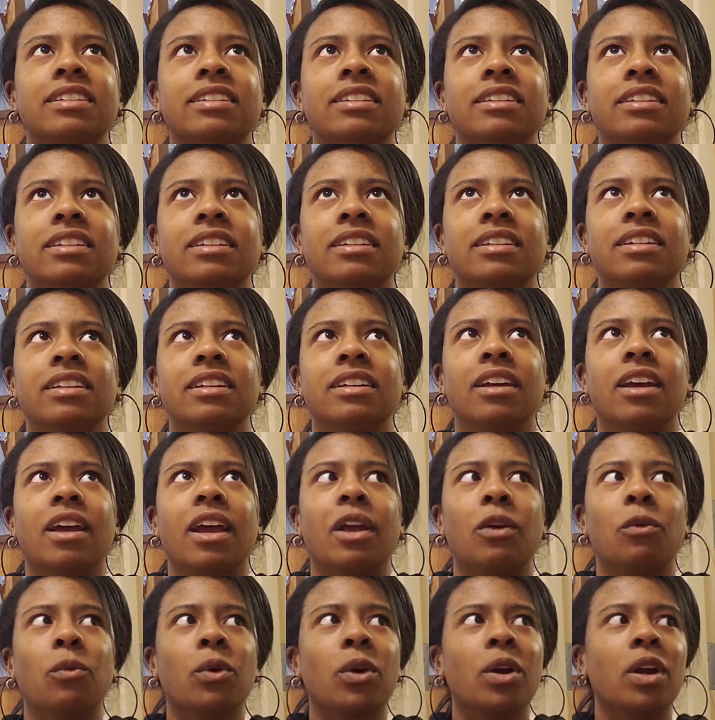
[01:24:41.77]
we're
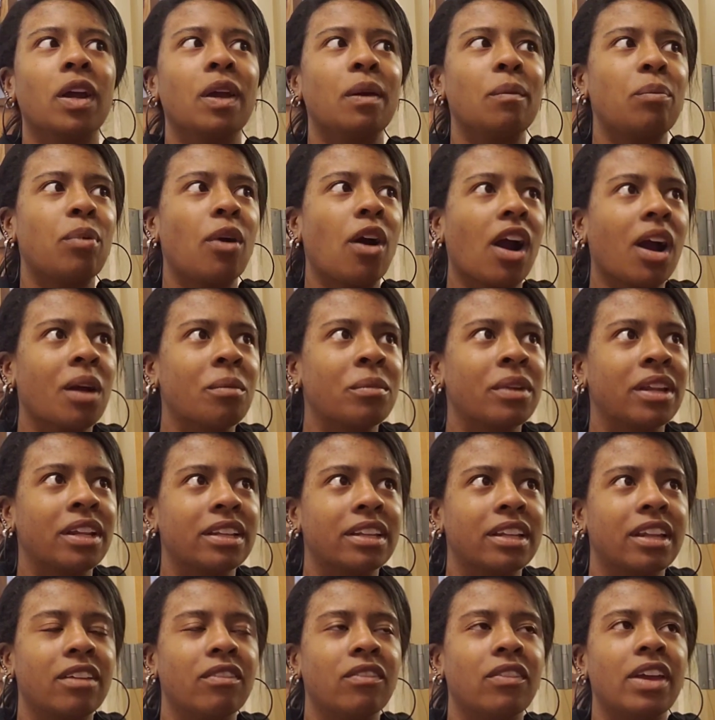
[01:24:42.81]
apartment living, and
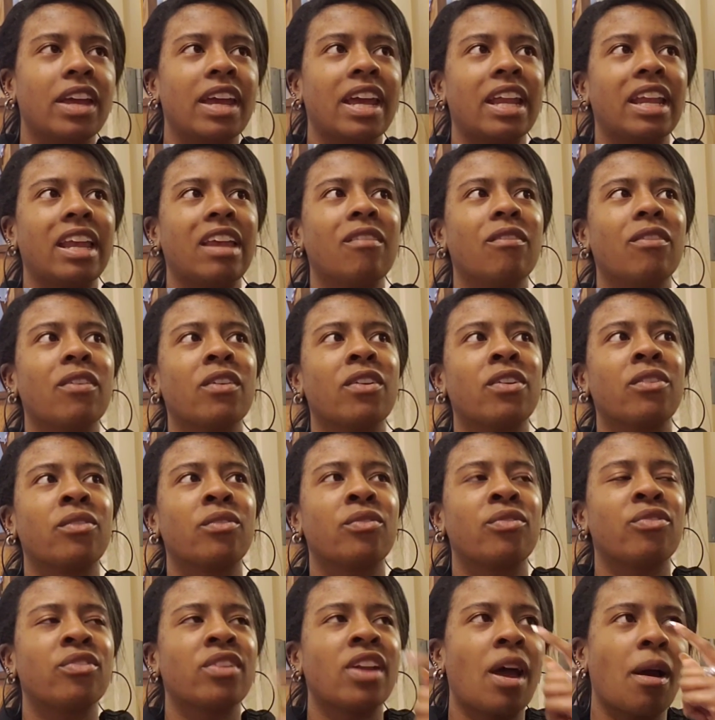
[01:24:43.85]
even for now,
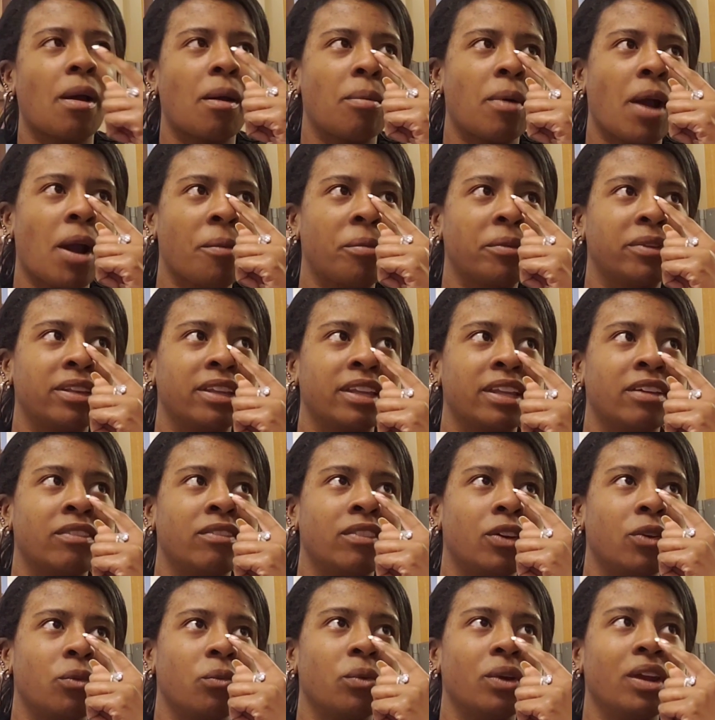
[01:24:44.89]
apartment living,
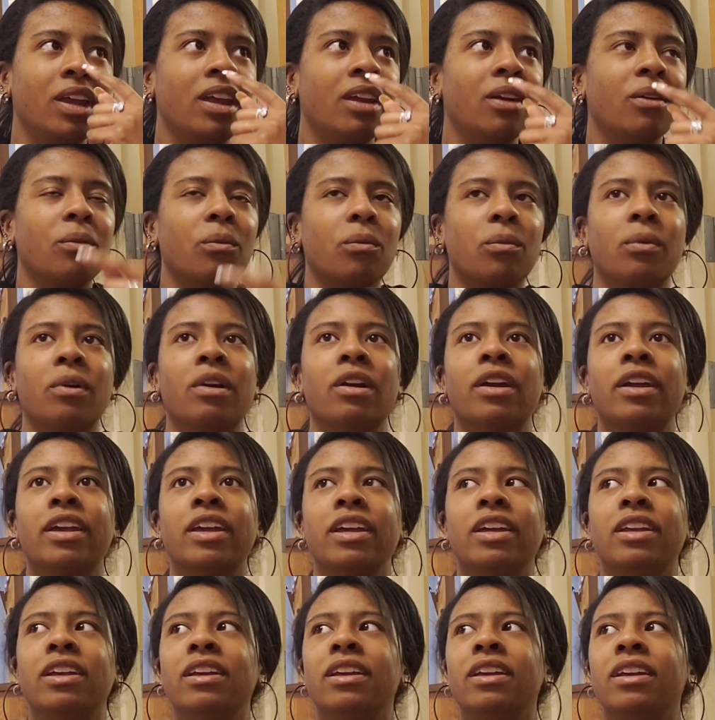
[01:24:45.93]
we
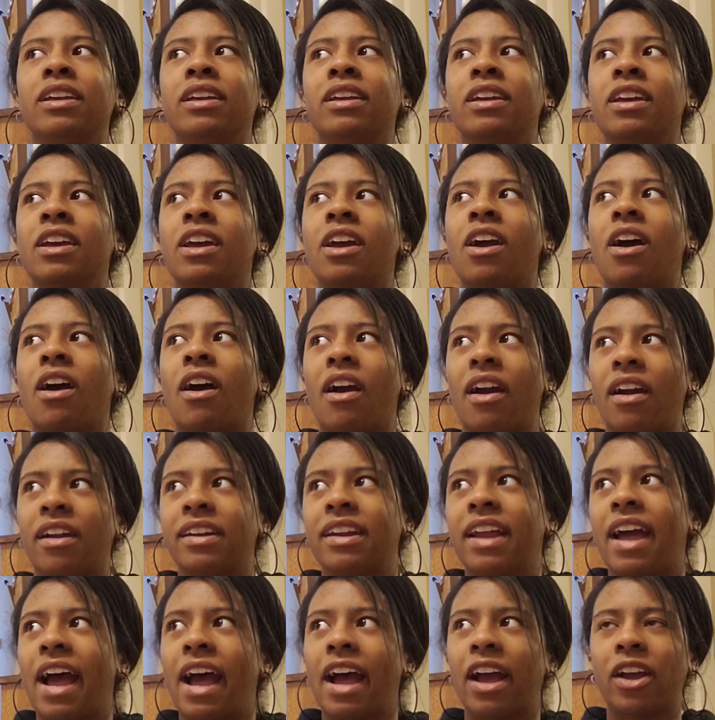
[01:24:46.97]
are not
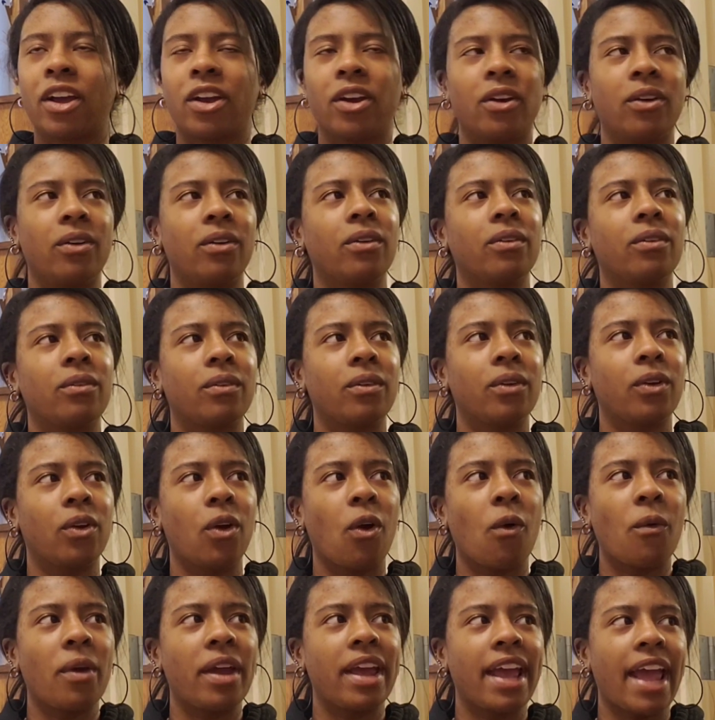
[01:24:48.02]
going
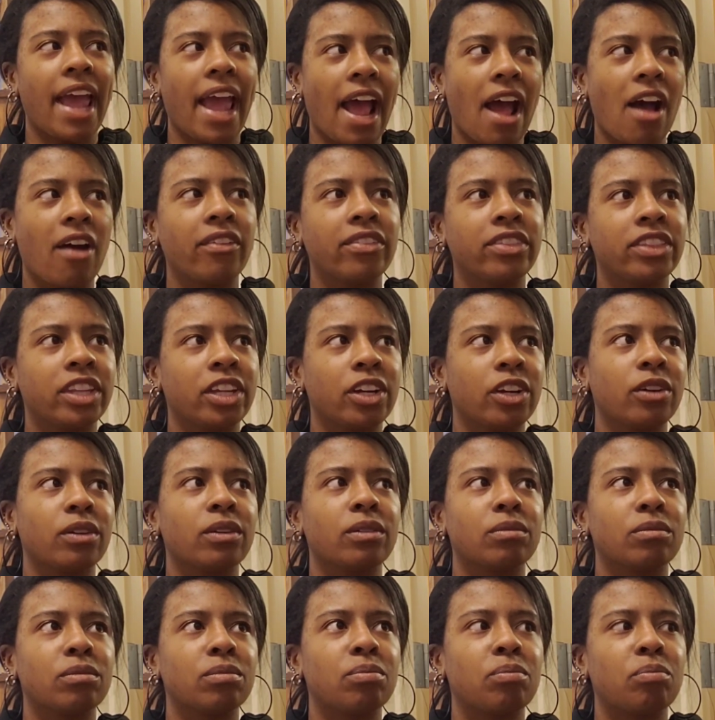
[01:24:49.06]
out there
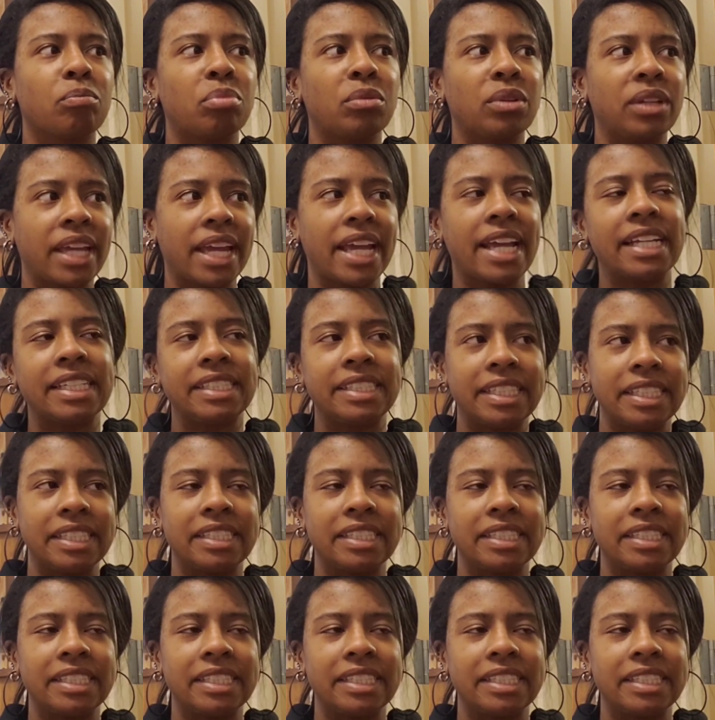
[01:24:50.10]
planting stuff like that.